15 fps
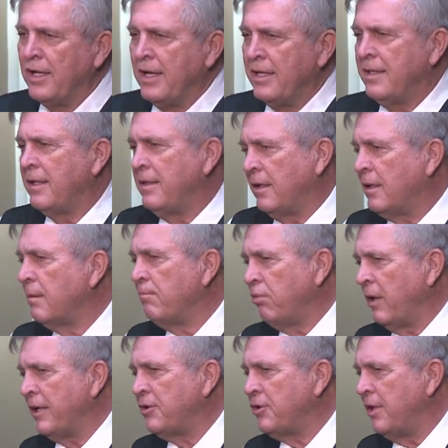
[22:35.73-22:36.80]
that the
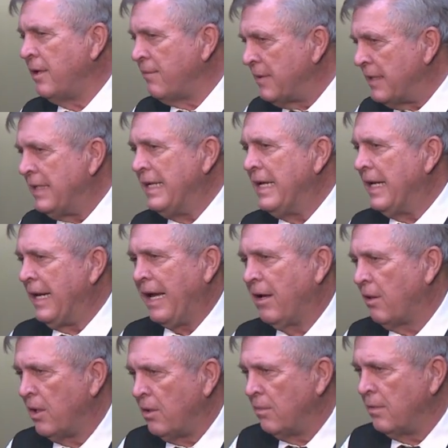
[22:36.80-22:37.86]
complexity of the DNA
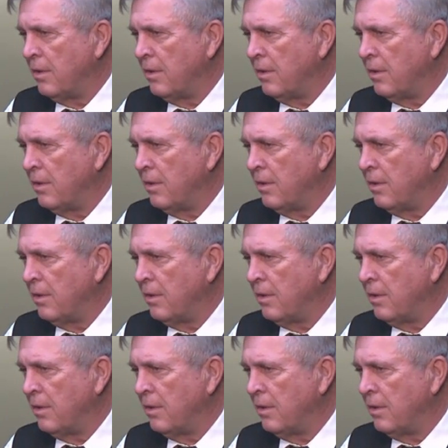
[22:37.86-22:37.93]
alone